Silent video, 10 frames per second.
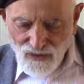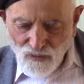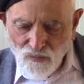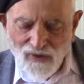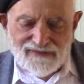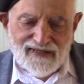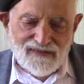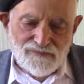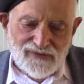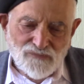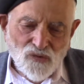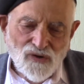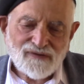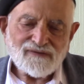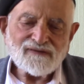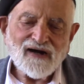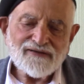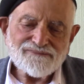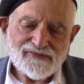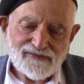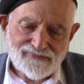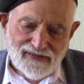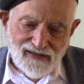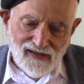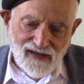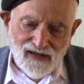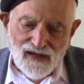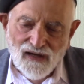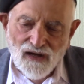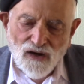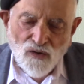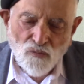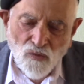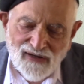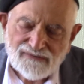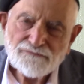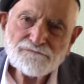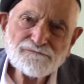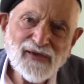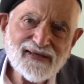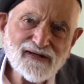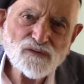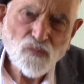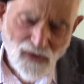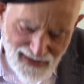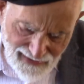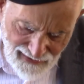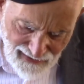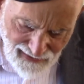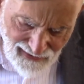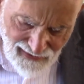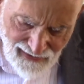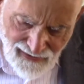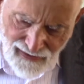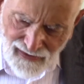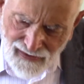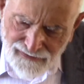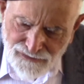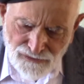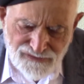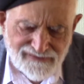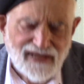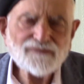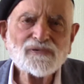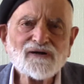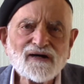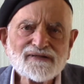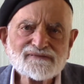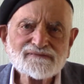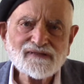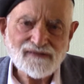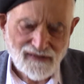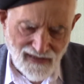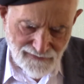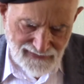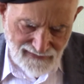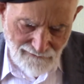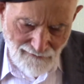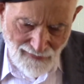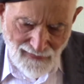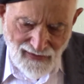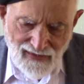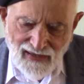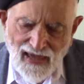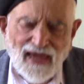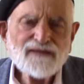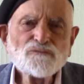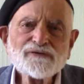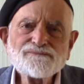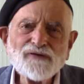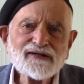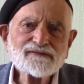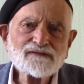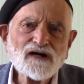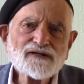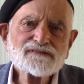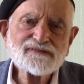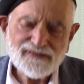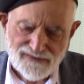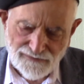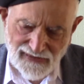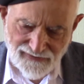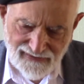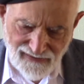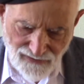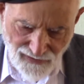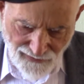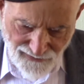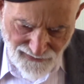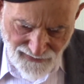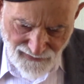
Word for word: What can be more life giving? What better way to stabilize the climate and revitalize this American earth?